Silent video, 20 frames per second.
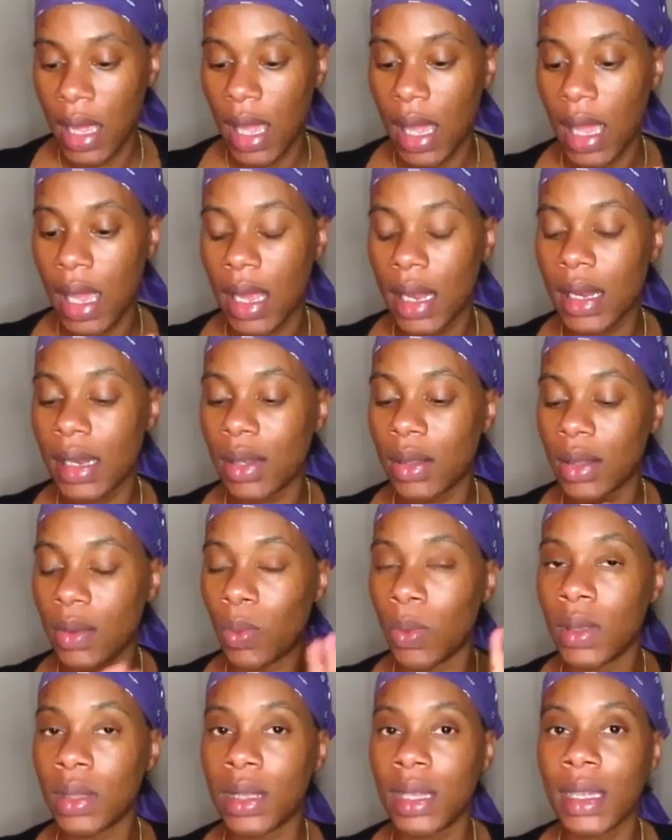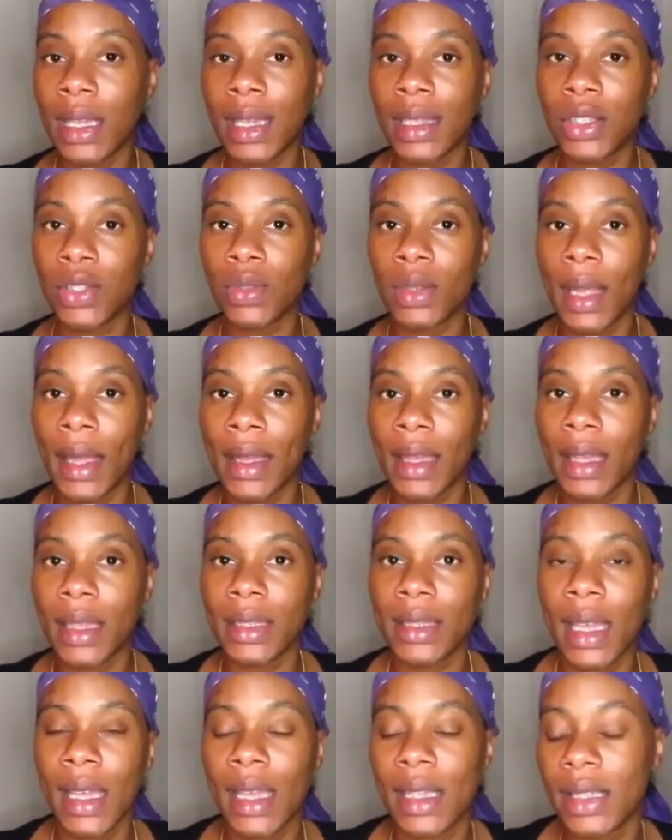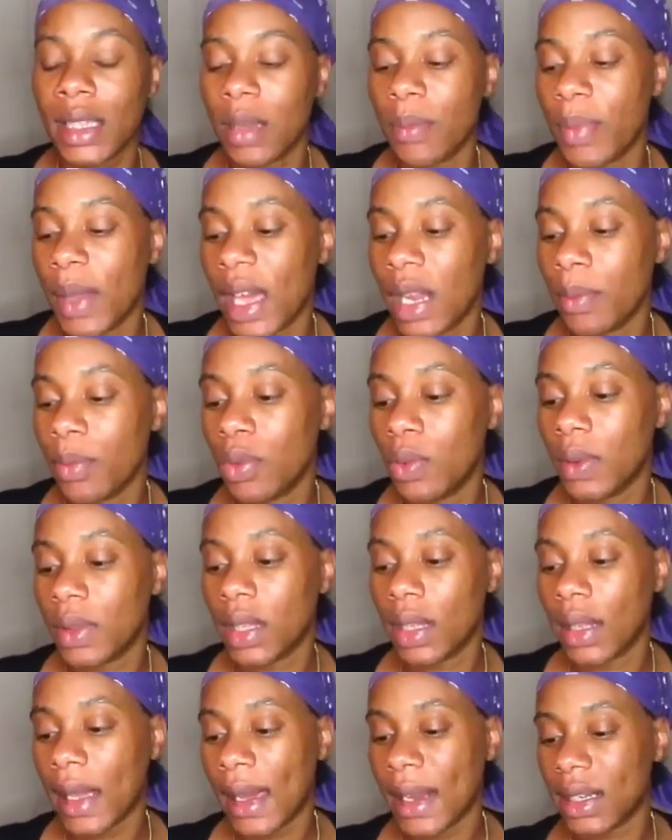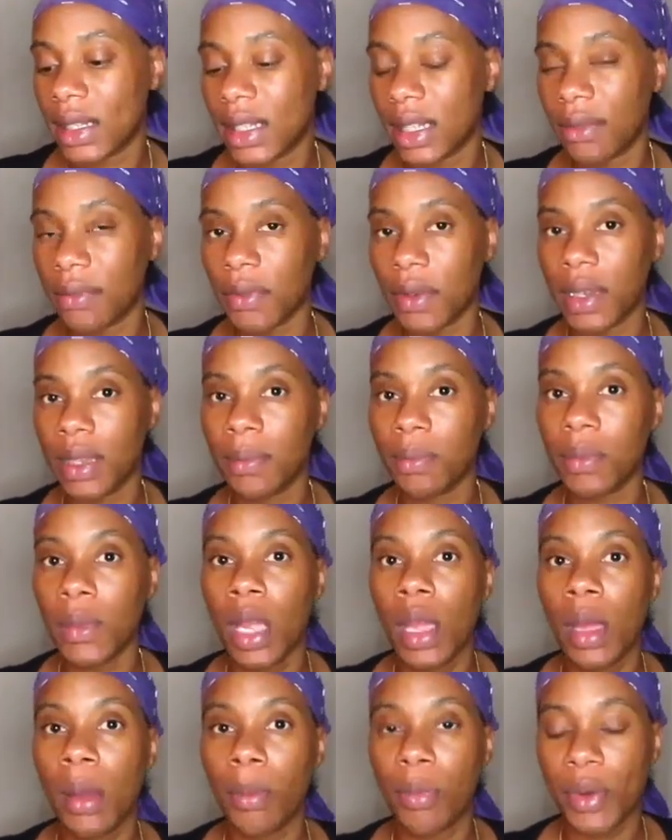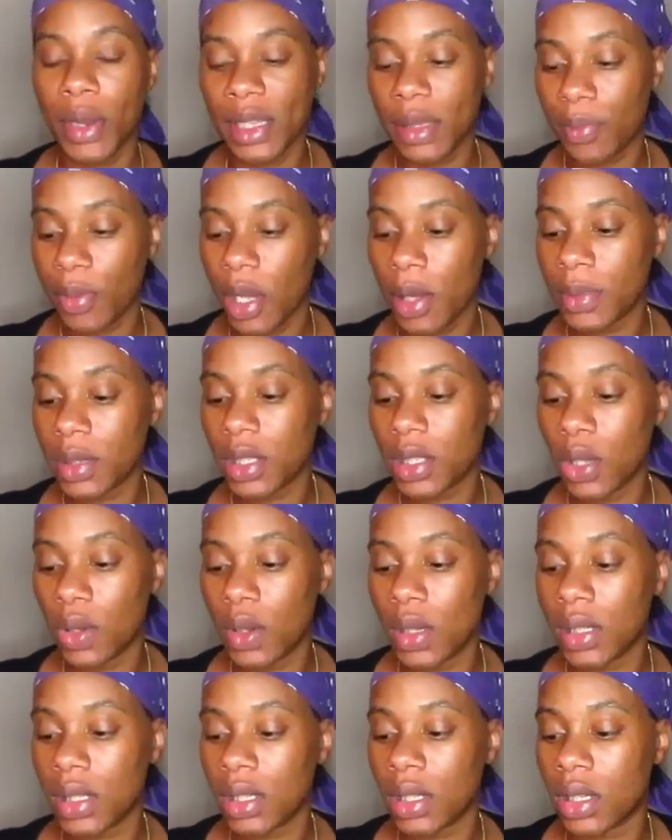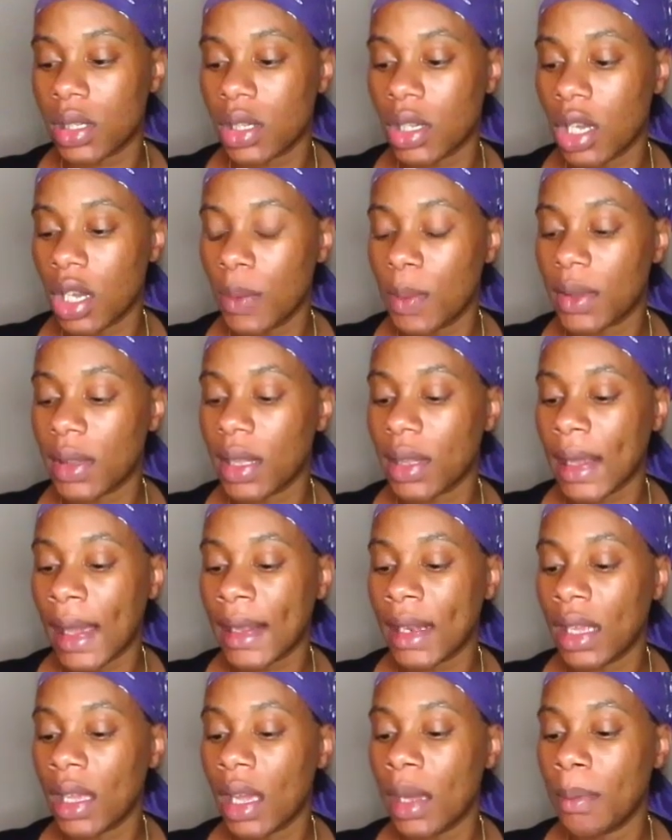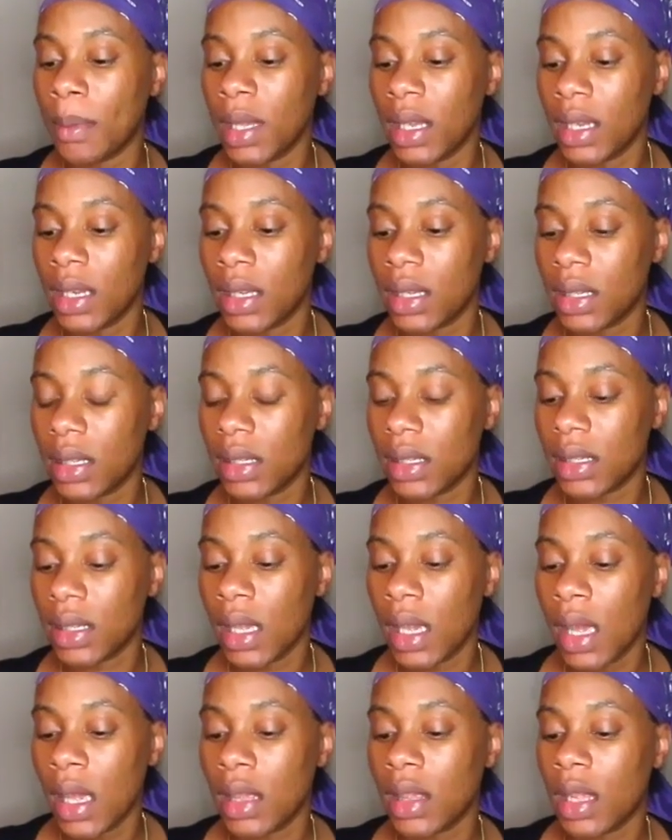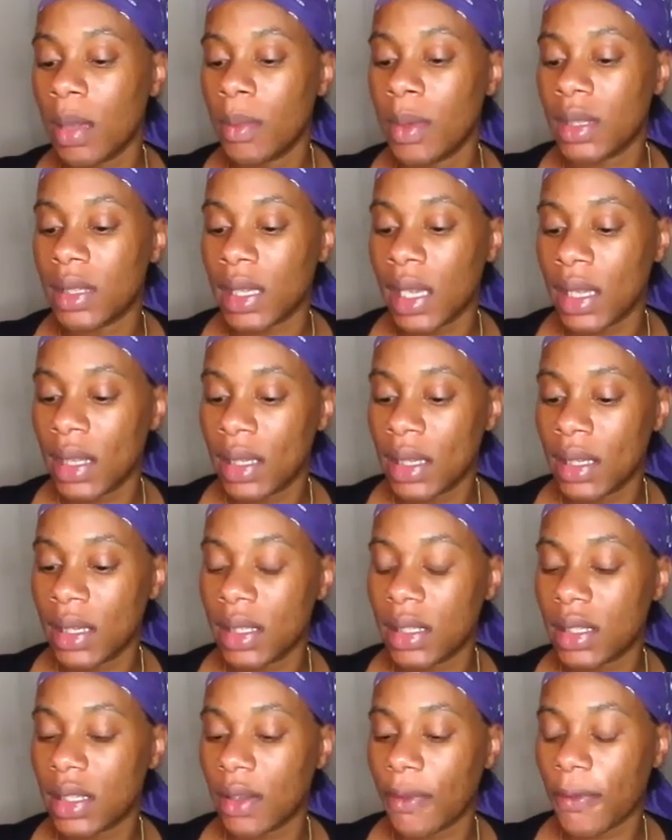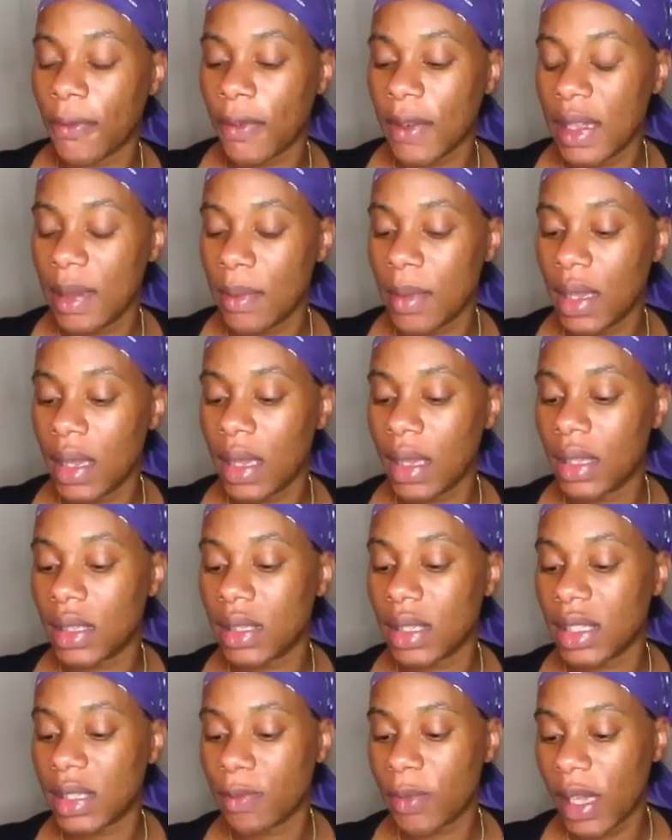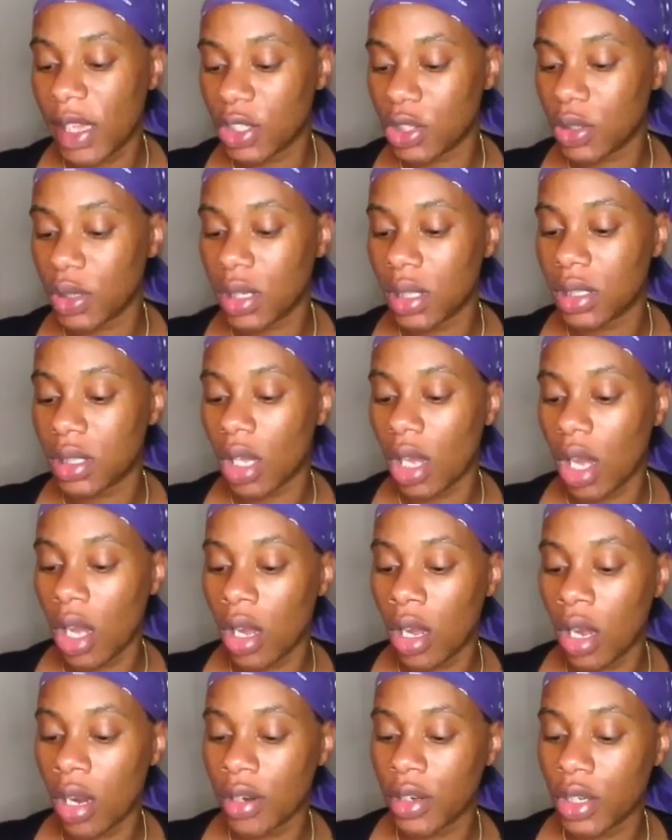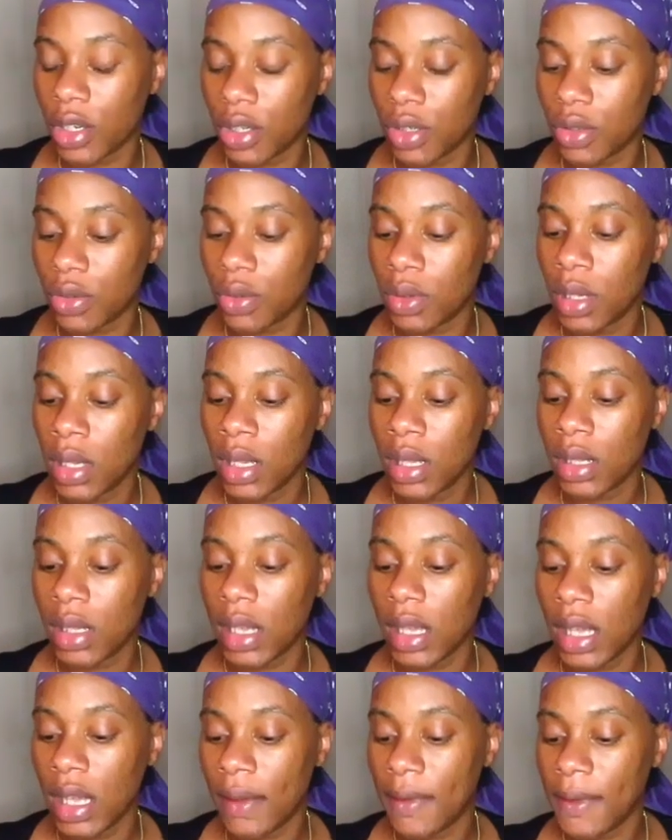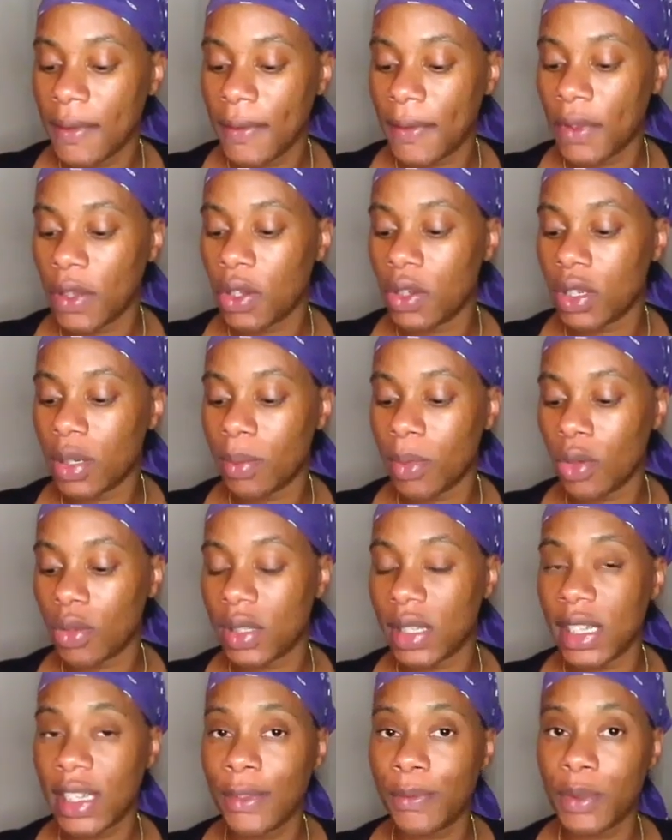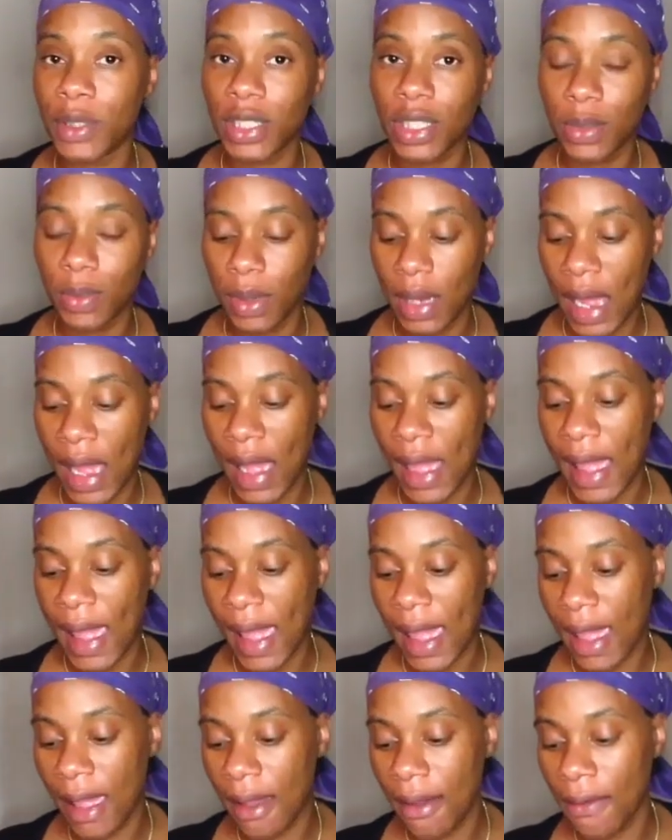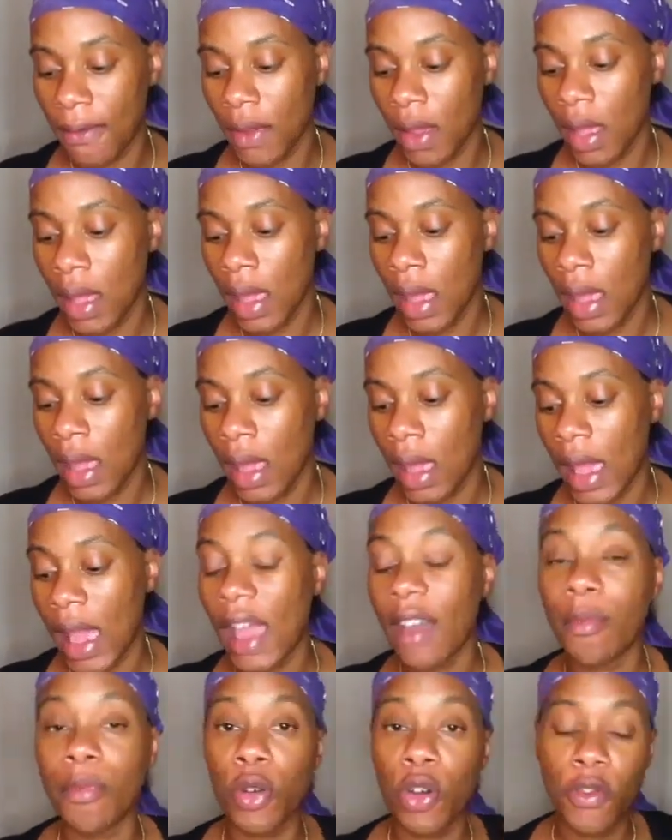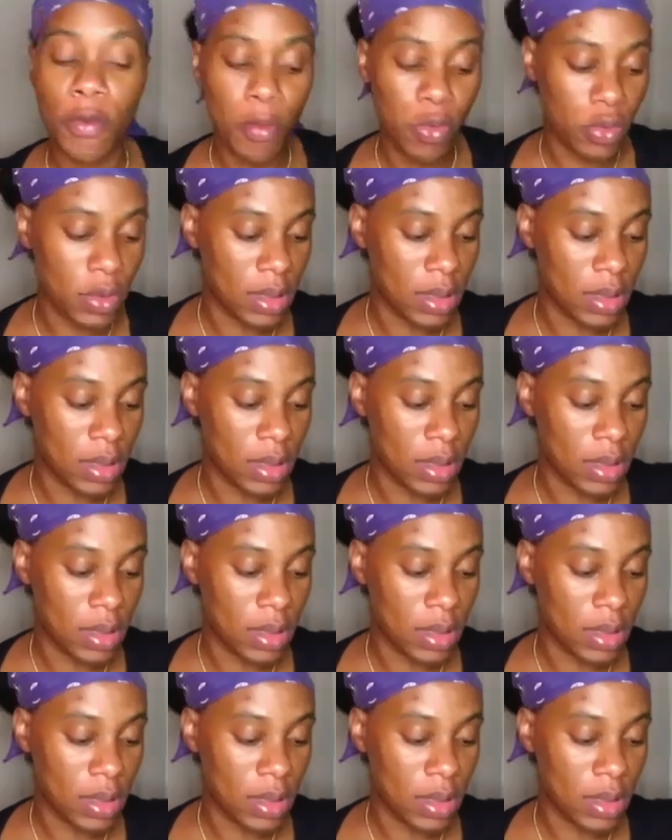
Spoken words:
And one thing I do like is that it's compatible with a lot of different breast pumps, so it's good with a lot of the Amitas, the Medellas, the Freemies, the Spectras, the Ardo, the Even Flow, the Motif, which is what I have. I have both